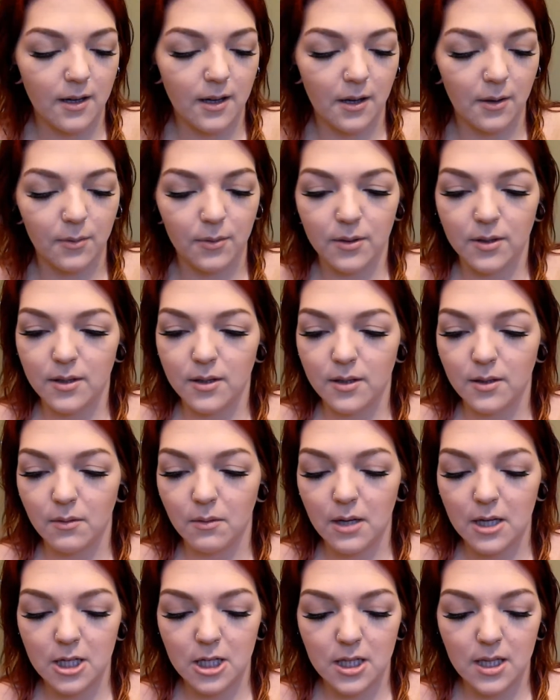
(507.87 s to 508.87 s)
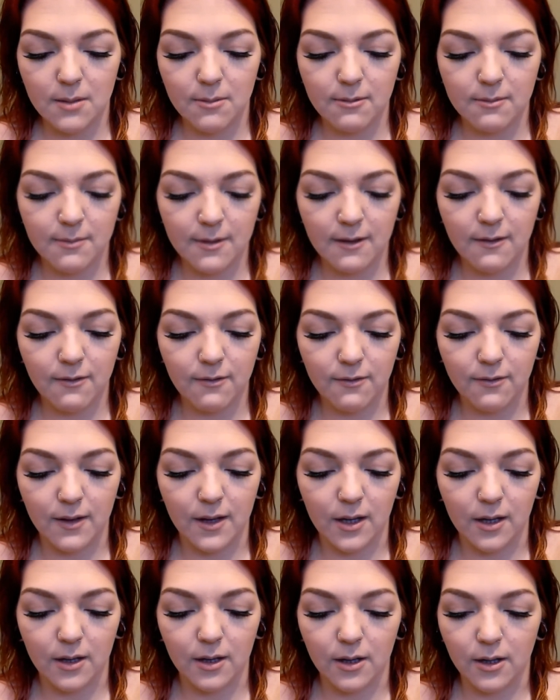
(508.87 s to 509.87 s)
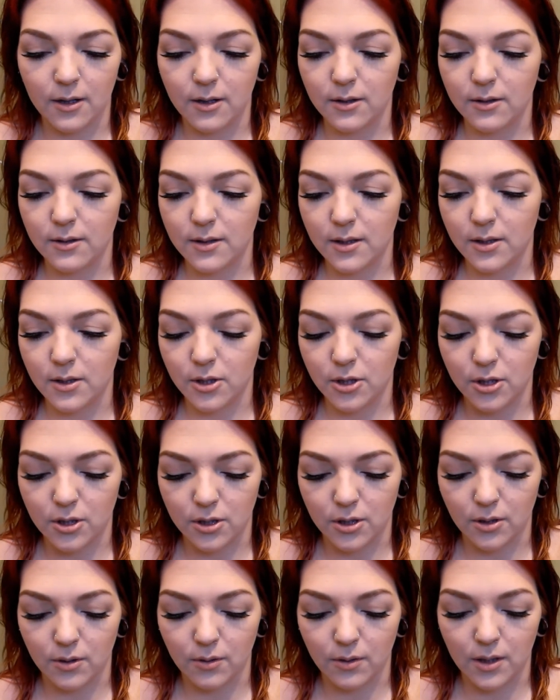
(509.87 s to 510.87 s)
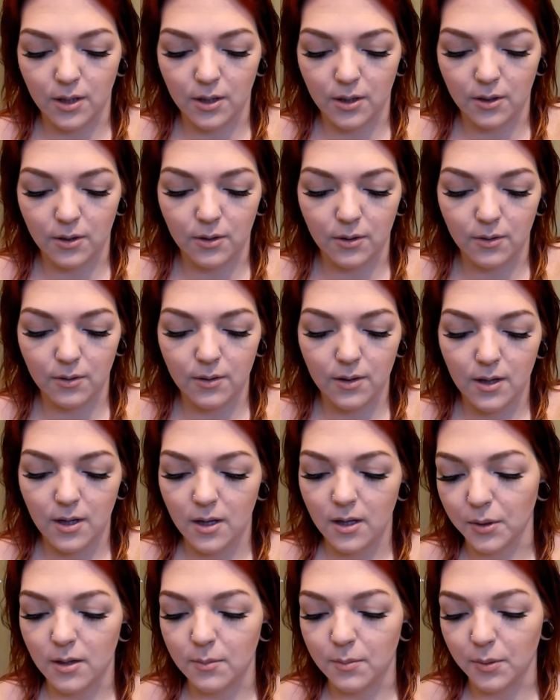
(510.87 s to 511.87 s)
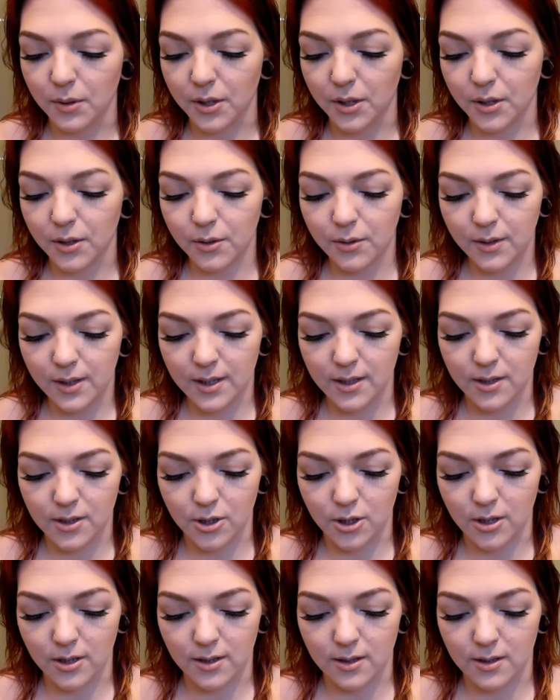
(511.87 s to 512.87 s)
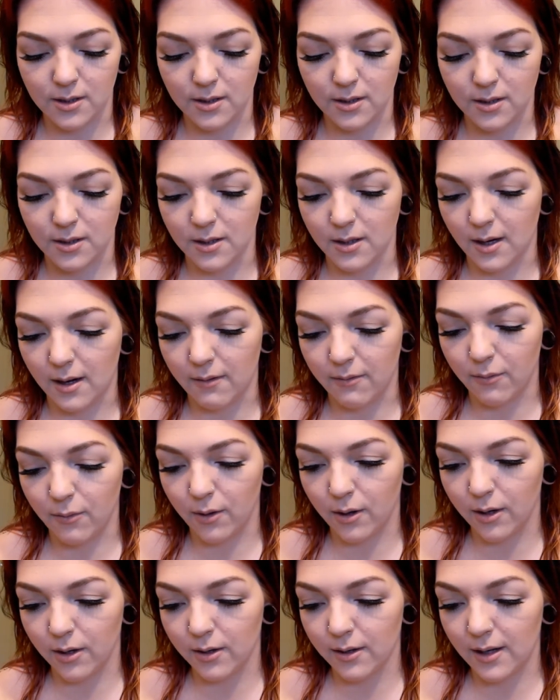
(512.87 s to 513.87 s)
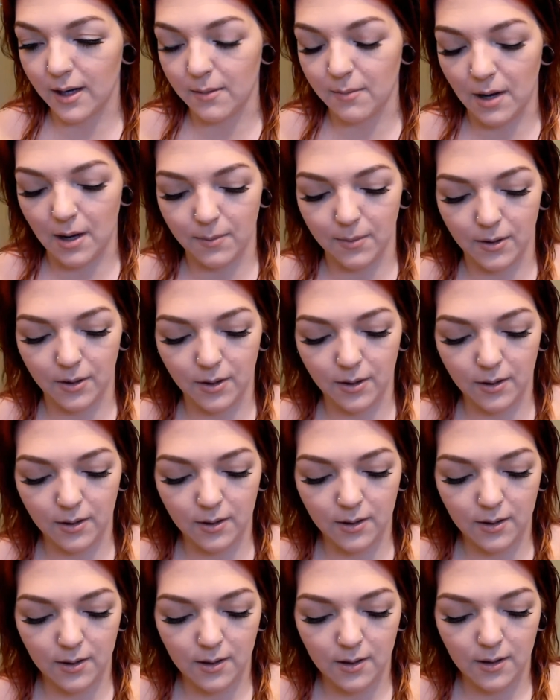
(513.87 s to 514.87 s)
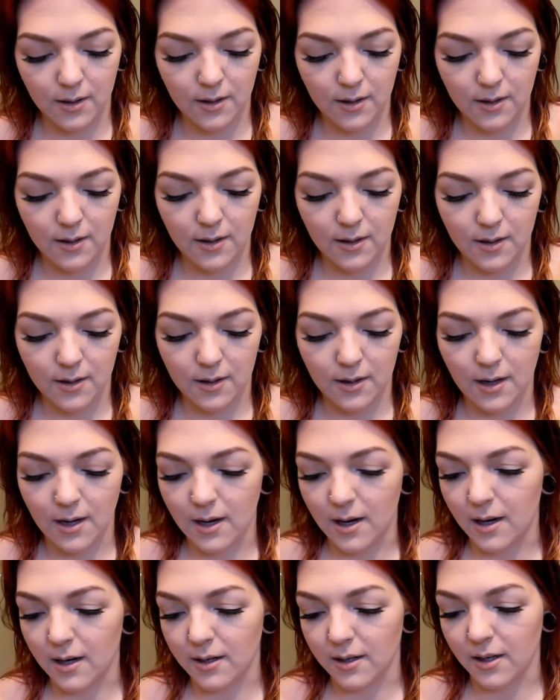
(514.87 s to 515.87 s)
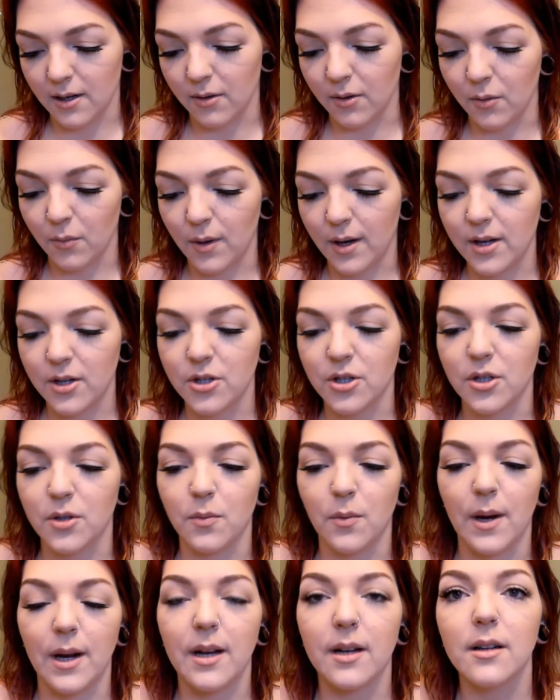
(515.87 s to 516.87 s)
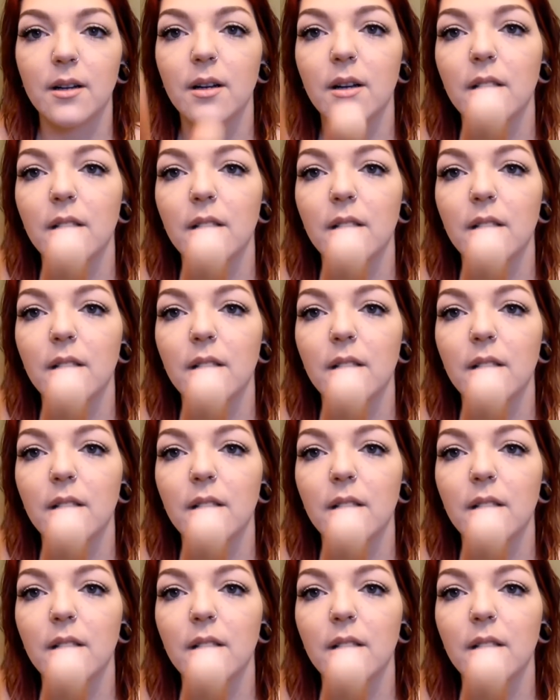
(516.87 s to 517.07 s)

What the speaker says: I will swatch them on my fingers and show you. The blue is just to die for, in my opinion. And, you know, the white is just white.